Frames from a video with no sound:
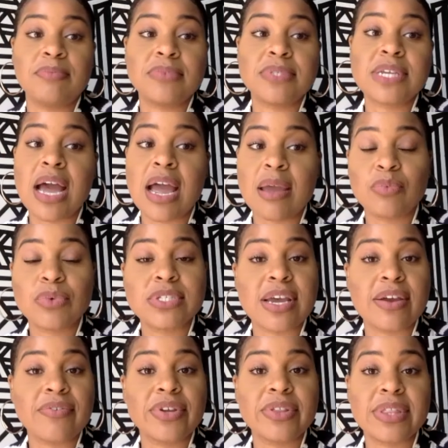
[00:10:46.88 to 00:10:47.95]
Time was
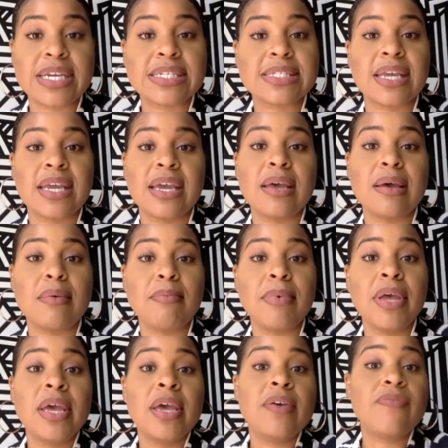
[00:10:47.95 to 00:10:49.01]
everything to him.
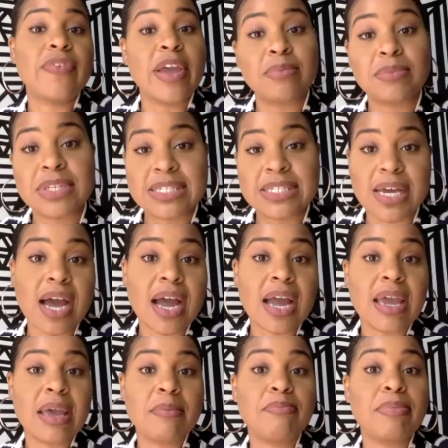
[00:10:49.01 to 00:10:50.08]
Family
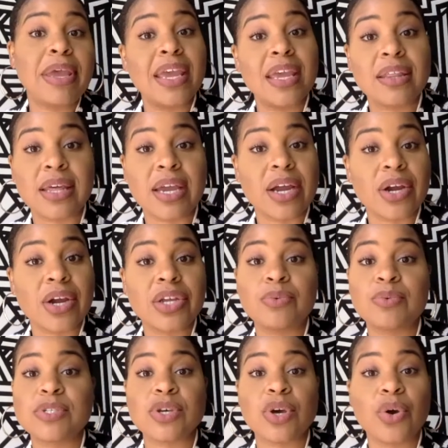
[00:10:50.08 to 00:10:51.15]
time, being there. He
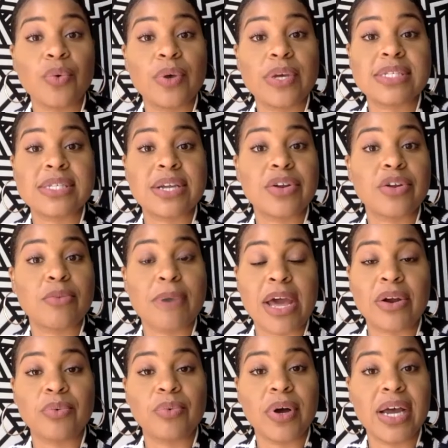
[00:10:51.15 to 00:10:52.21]
was always there no matter
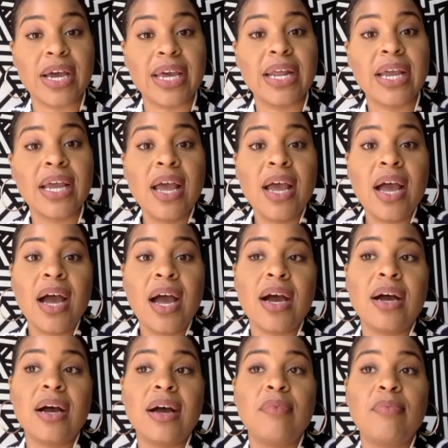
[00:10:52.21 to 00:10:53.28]
what.
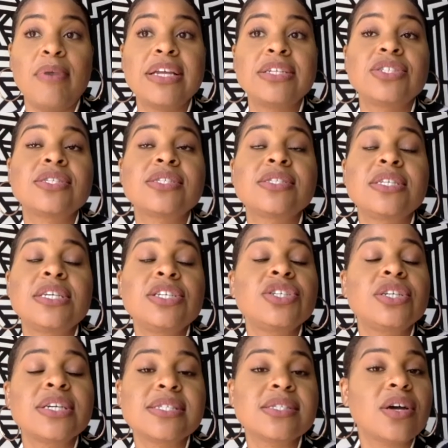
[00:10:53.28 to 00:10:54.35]
And just
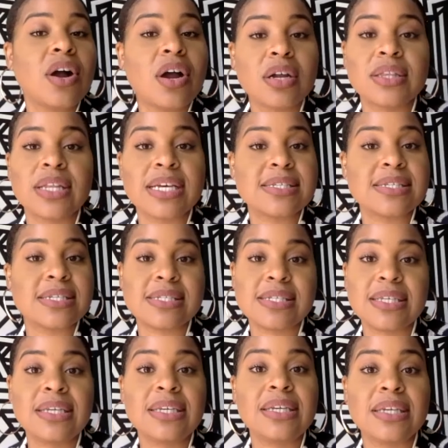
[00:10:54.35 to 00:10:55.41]
teaching us the hard lessons.
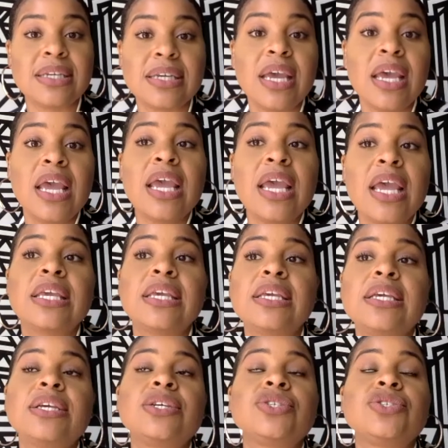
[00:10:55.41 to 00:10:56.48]
He
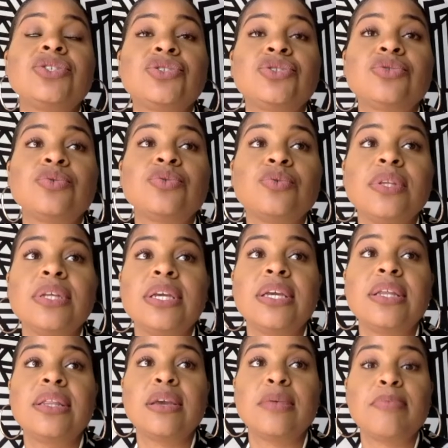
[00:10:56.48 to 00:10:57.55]
is truly
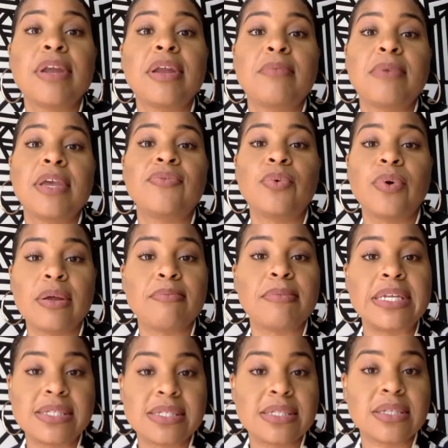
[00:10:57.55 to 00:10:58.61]
the epitome of what it
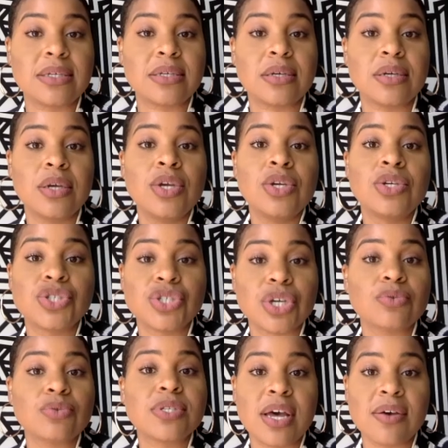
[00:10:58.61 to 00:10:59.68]
means to show
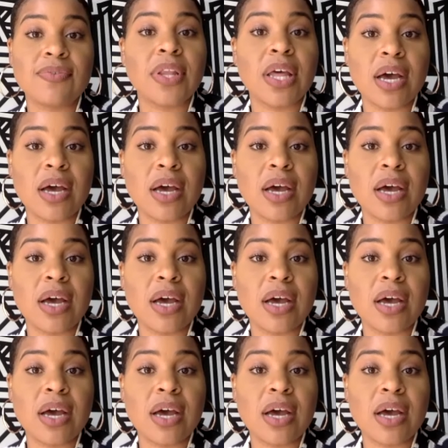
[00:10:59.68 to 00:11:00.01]
tough love.